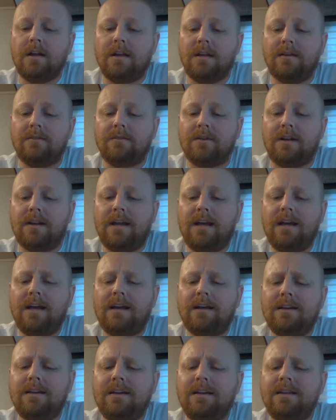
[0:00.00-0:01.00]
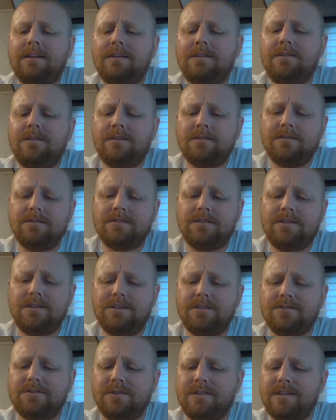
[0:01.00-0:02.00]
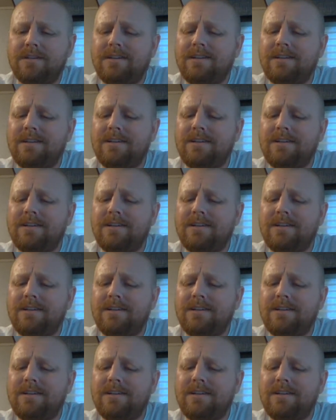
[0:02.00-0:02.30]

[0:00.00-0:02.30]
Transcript: Living like young country,